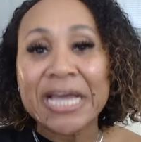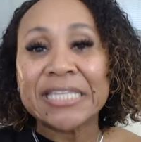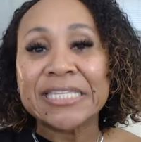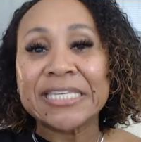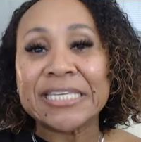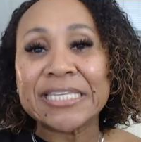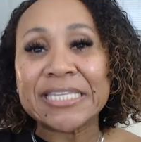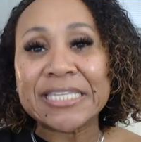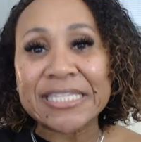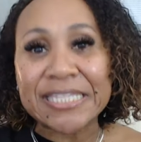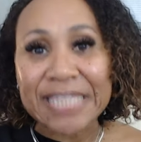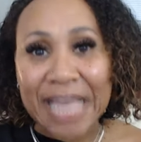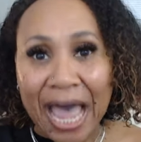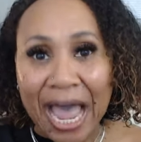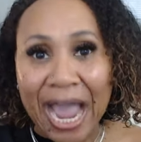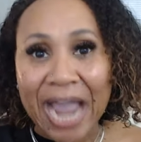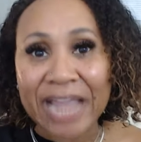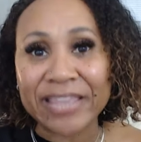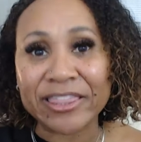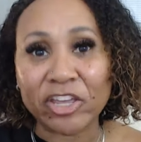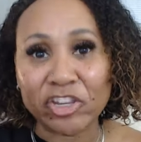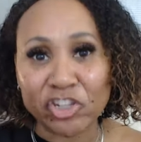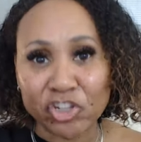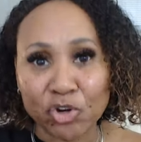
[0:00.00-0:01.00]

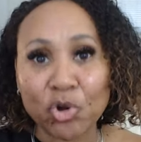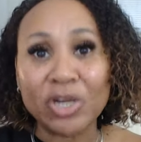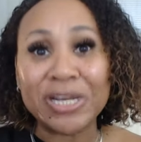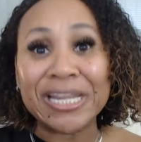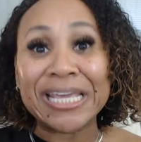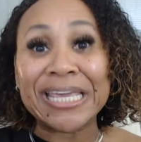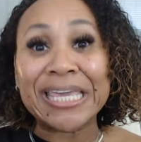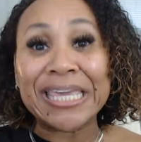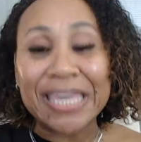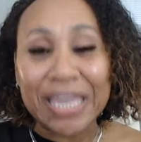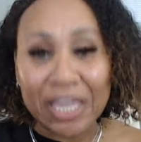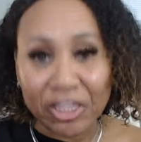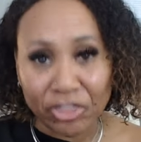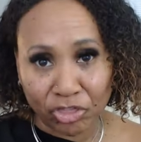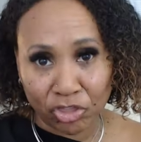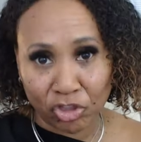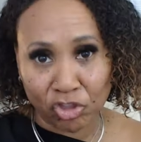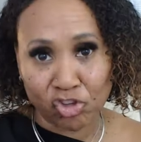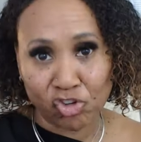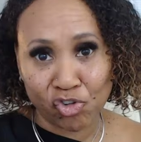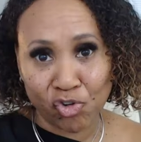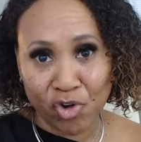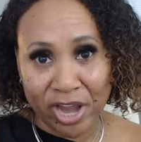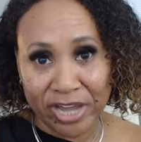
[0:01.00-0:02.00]
Decide that you're going to get the
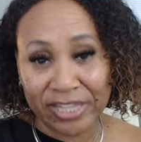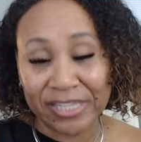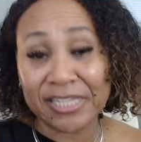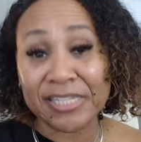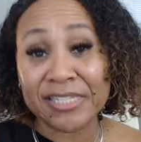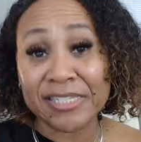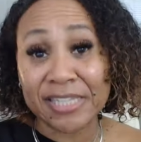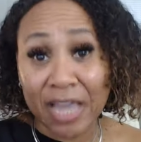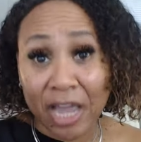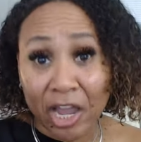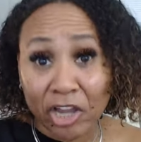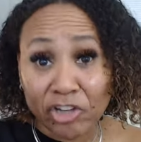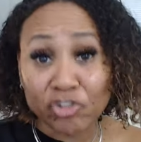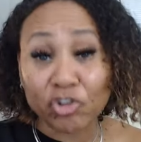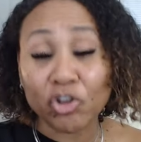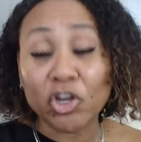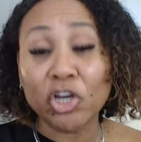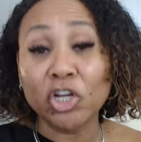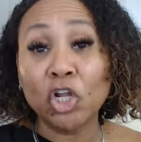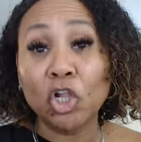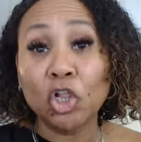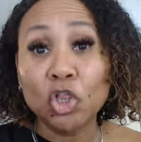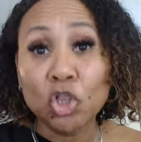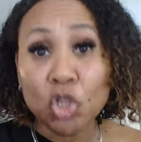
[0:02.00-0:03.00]
training. Decide you're
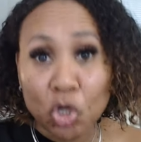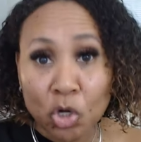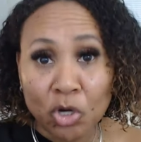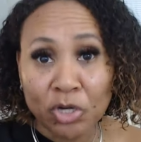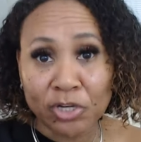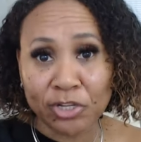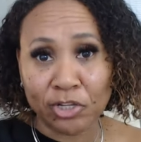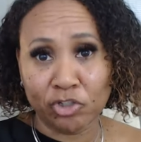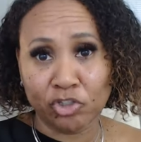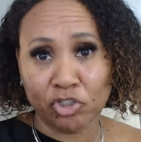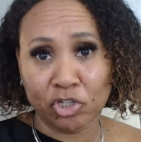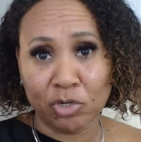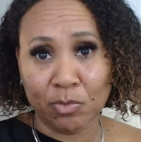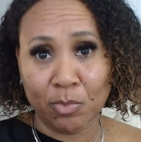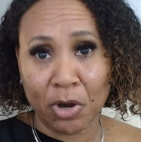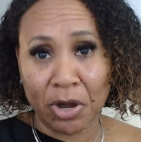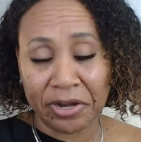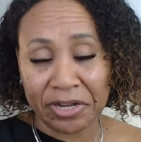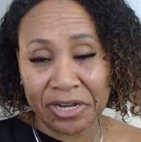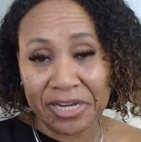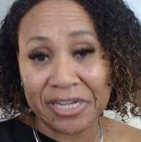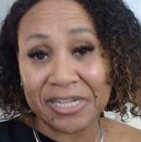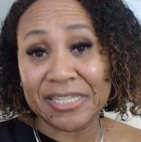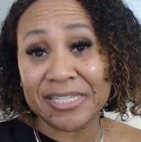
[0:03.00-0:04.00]
going to learn digital marketing.